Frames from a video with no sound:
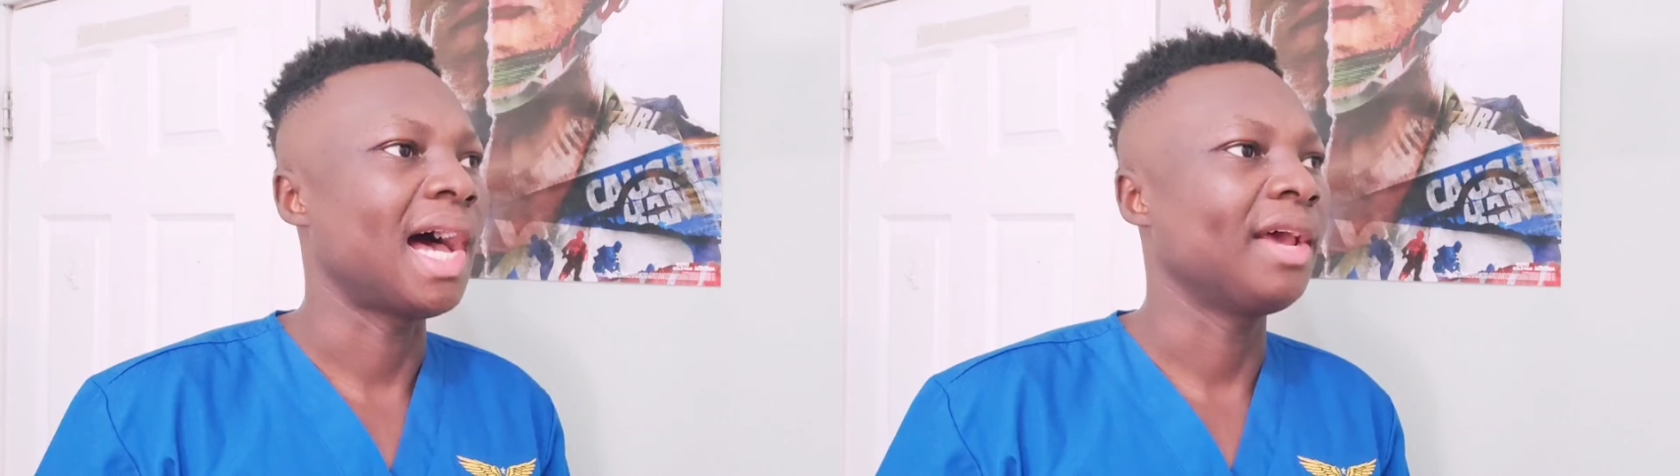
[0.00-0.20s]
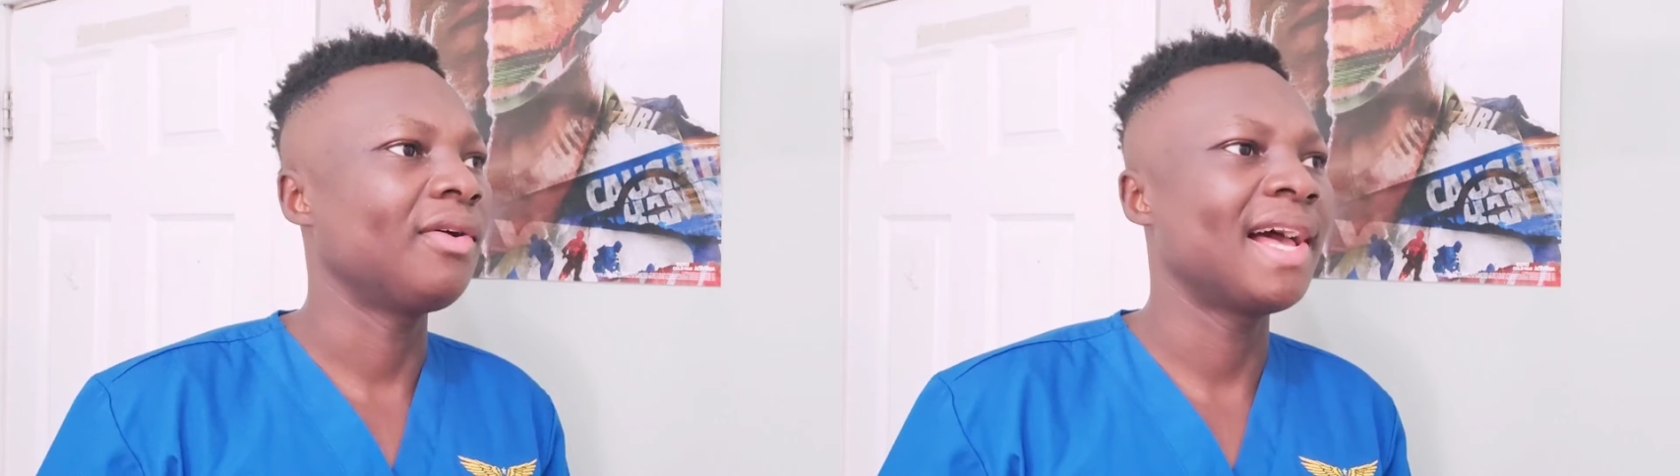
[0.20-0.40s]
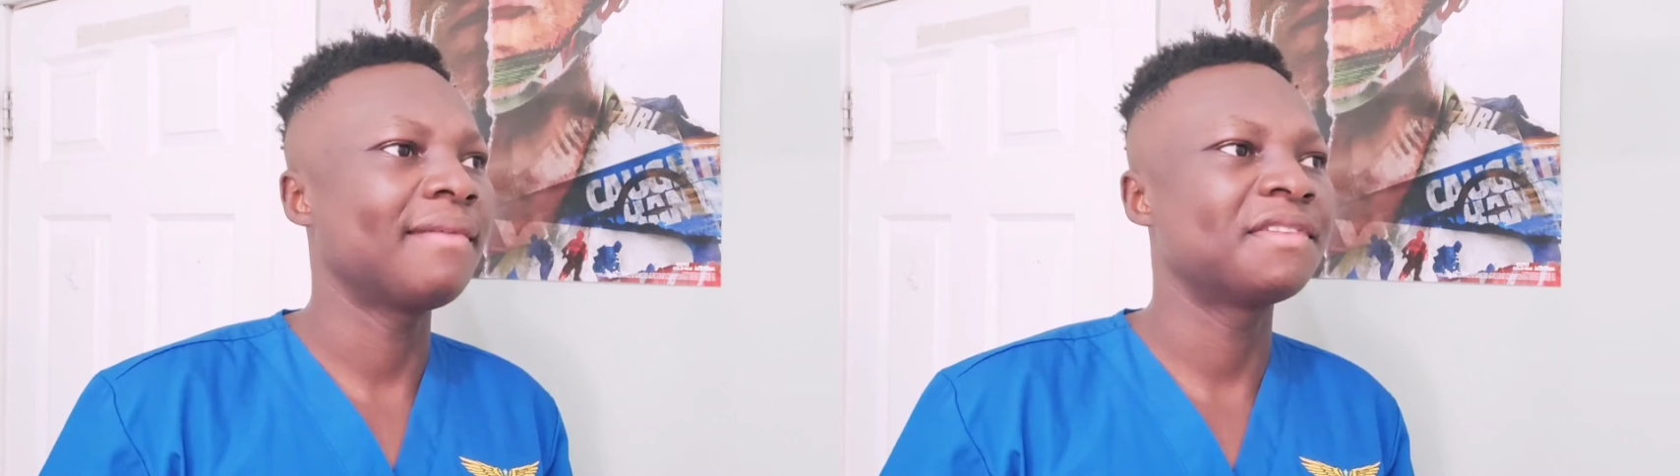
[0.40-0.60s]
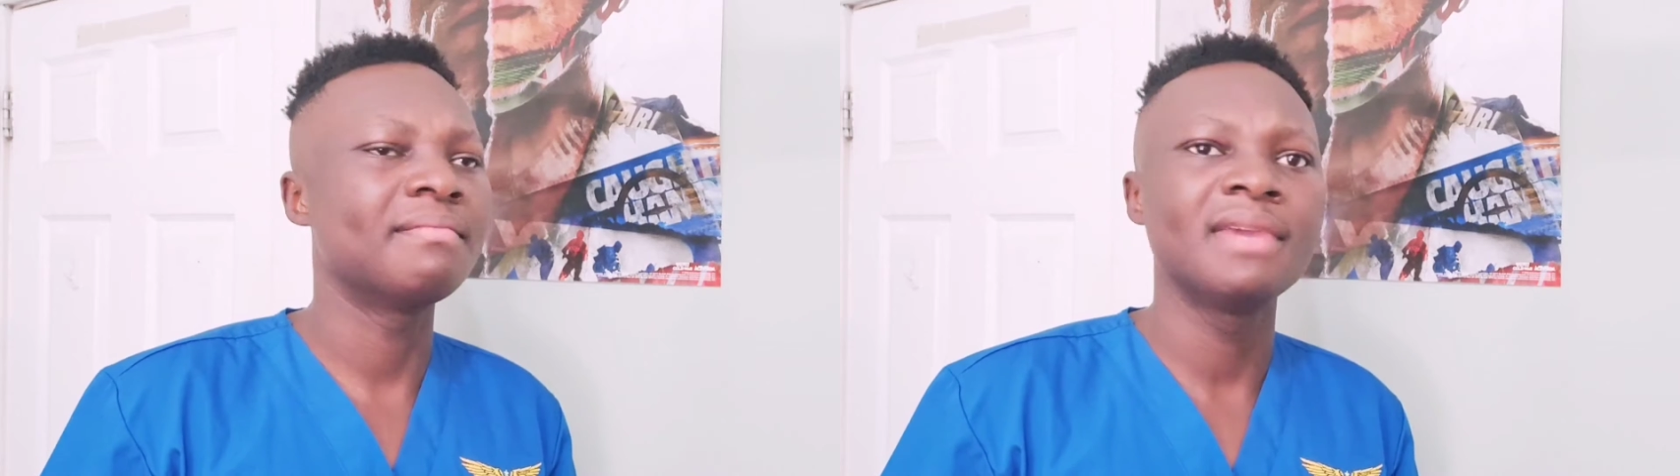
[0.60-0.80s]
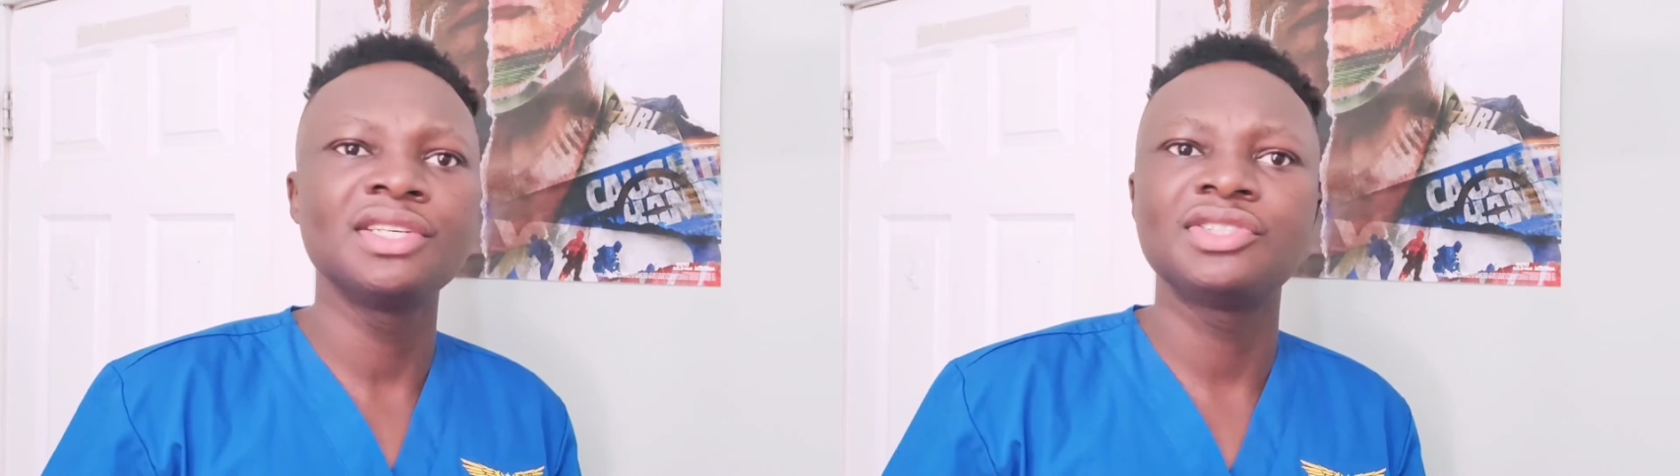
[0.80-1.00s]
I don't have
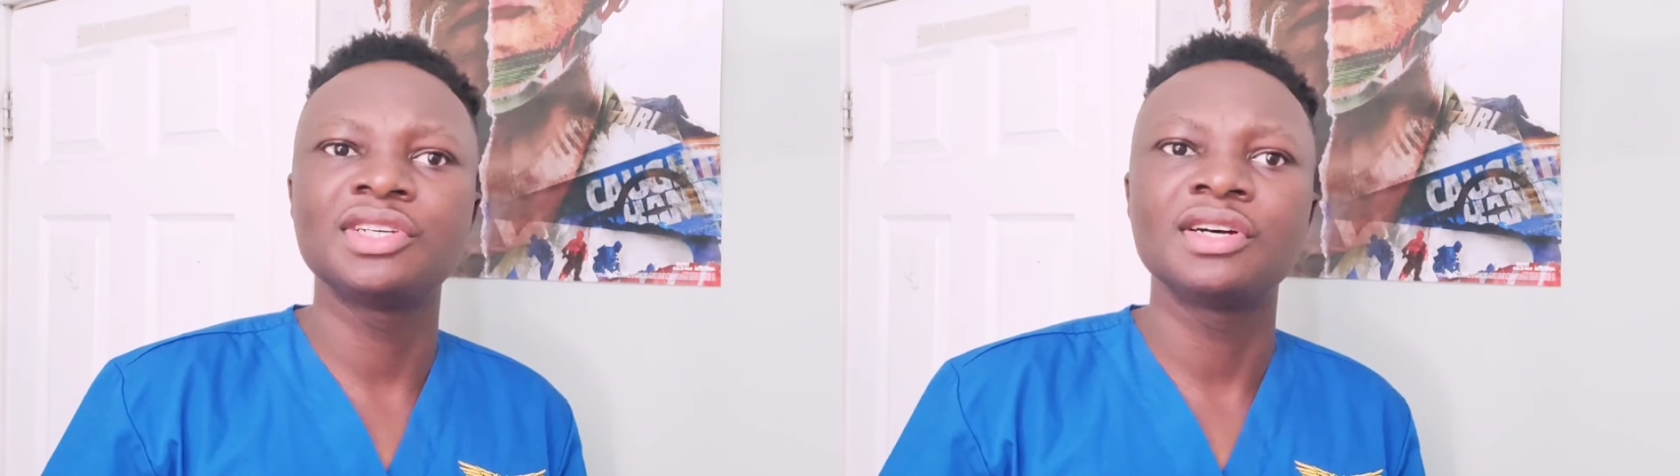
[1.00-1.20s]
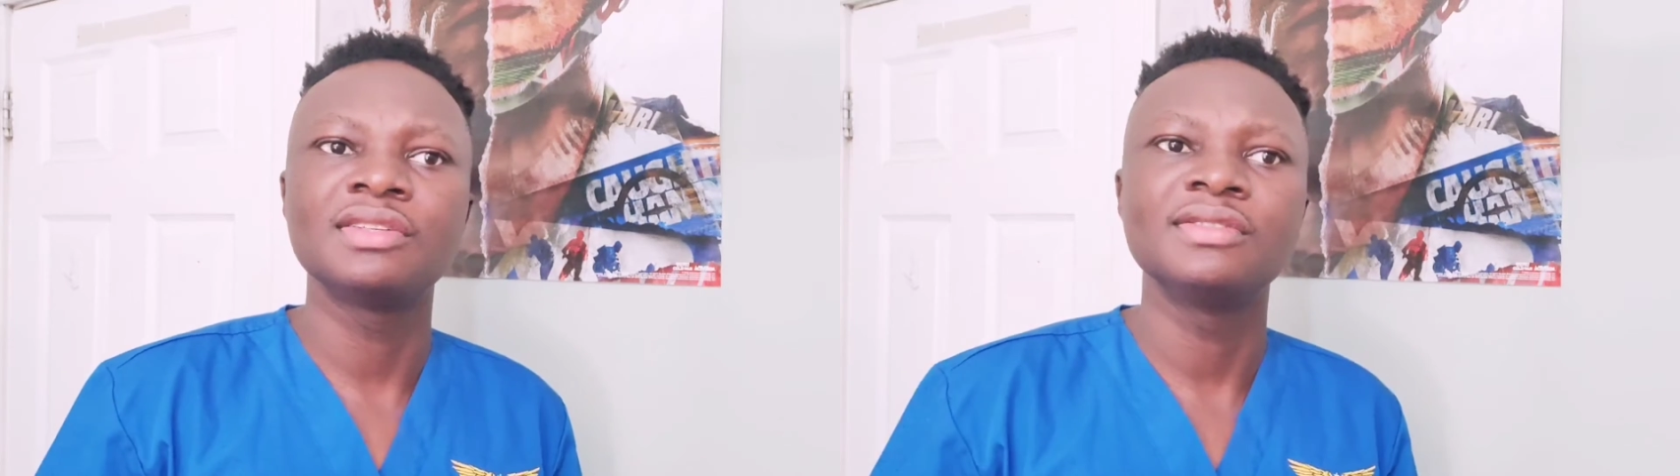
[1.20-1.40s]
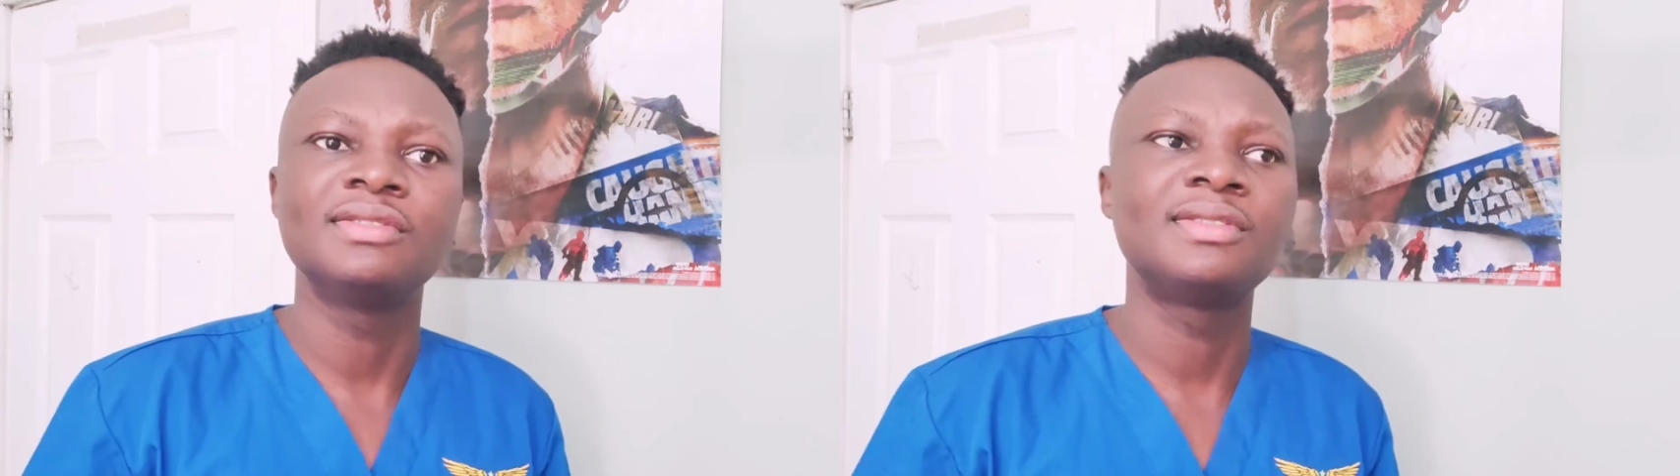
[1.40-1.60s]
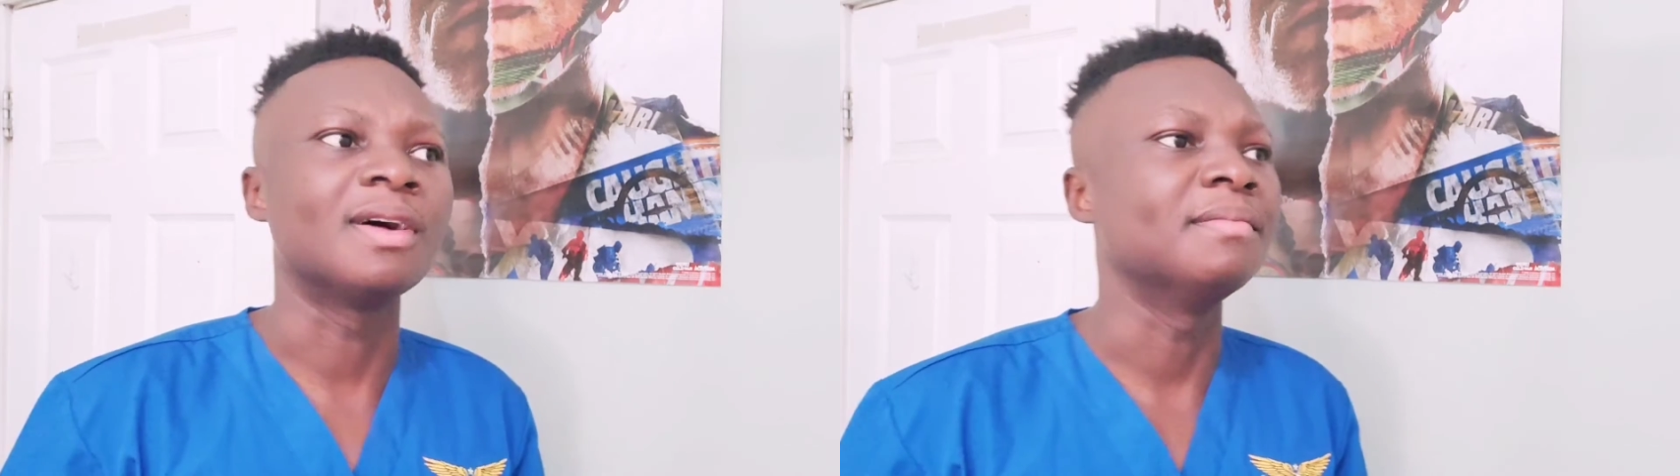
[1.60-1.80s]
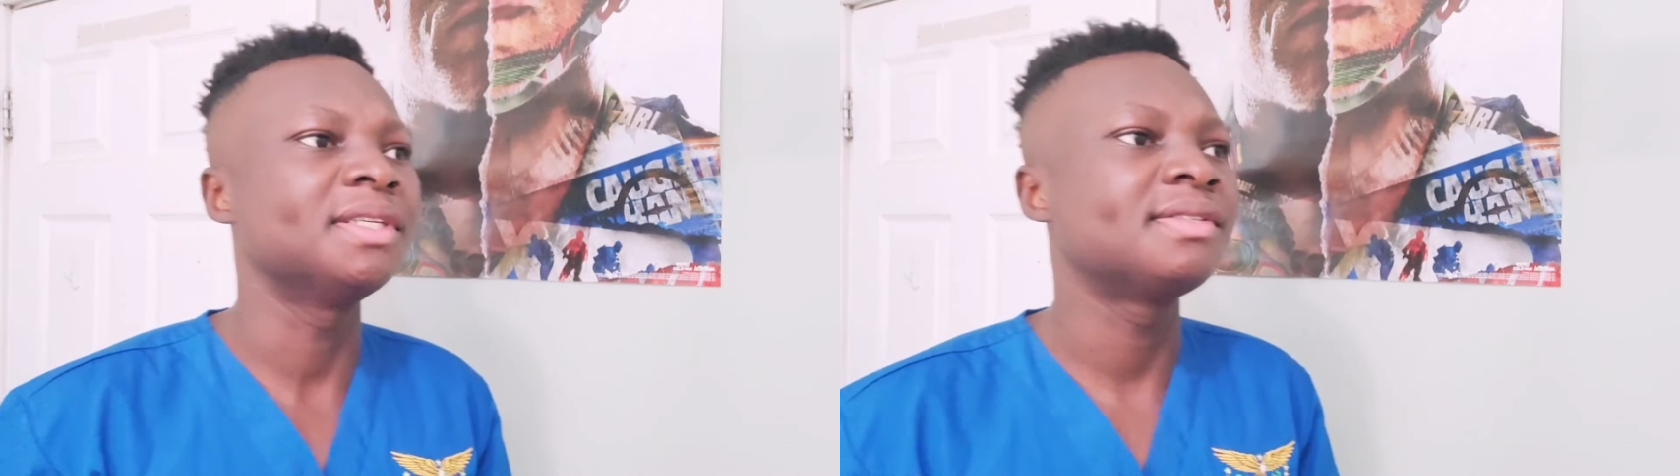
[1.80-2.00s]
dementia,
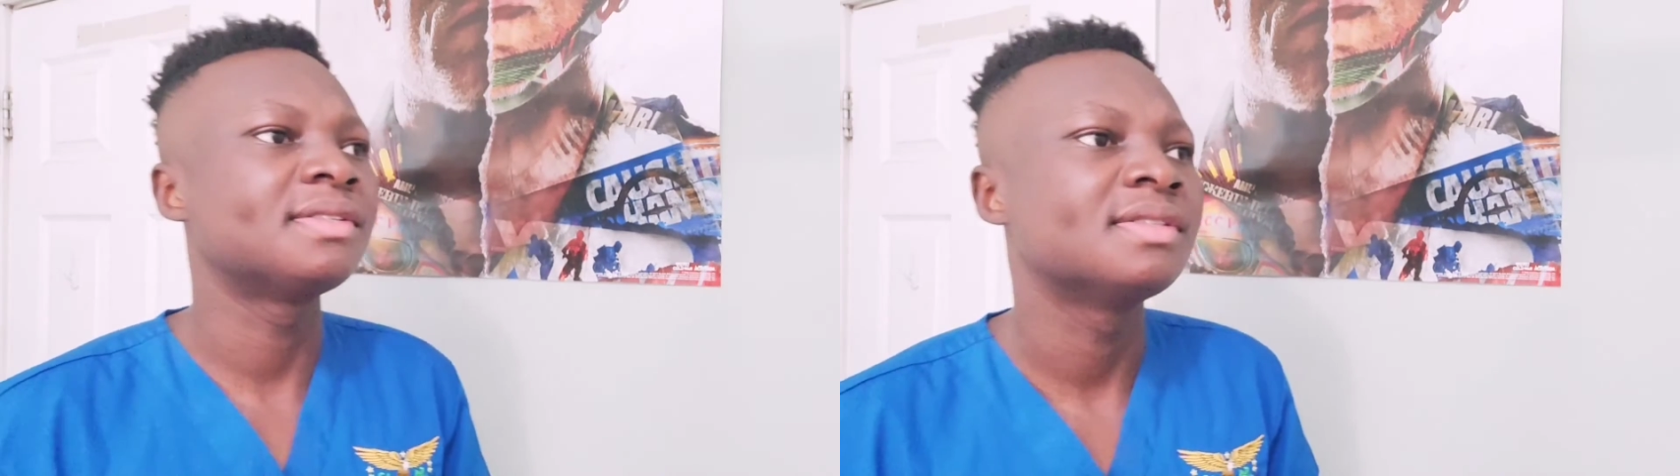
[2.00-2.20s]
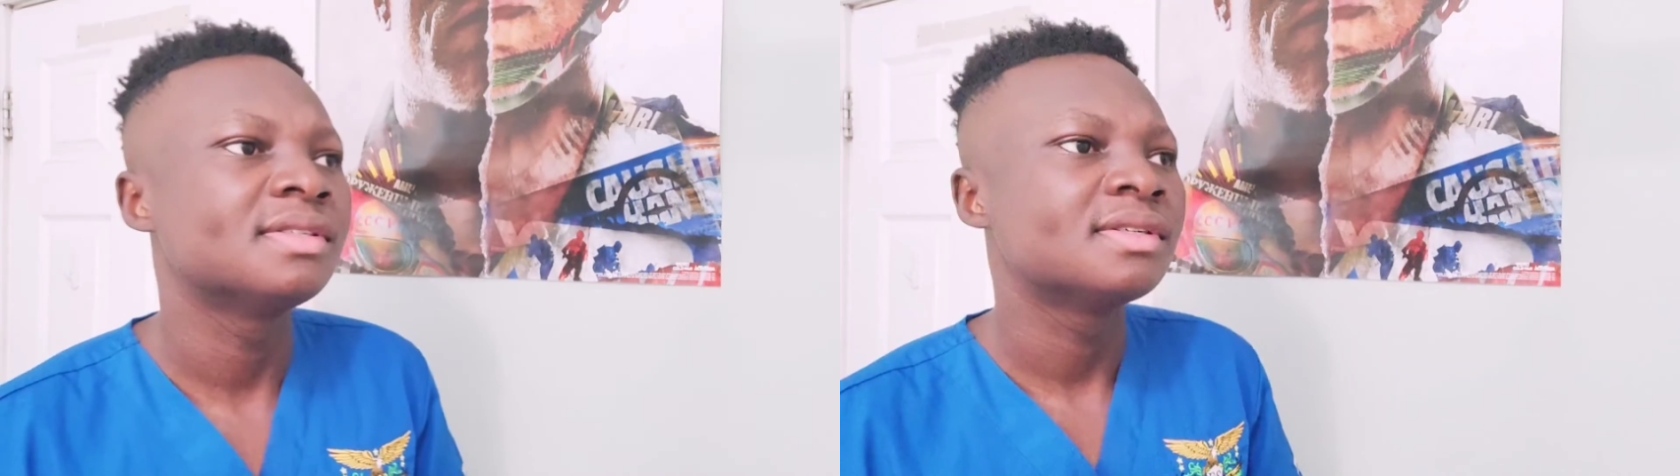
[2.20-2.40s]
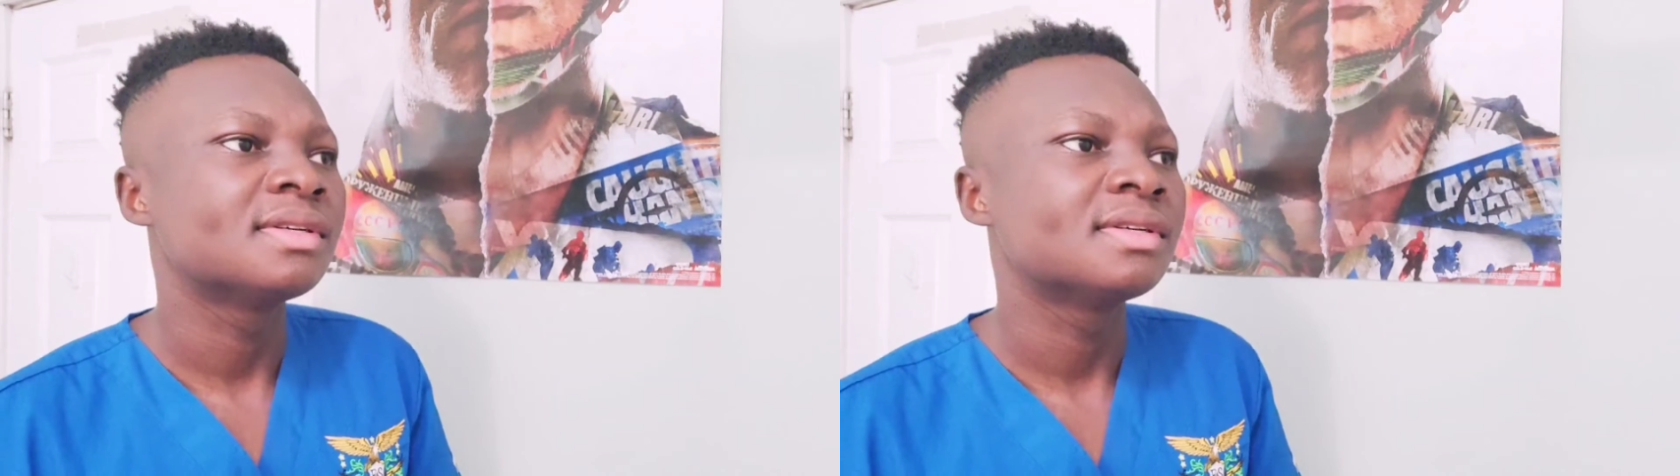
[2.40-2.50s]
dummies.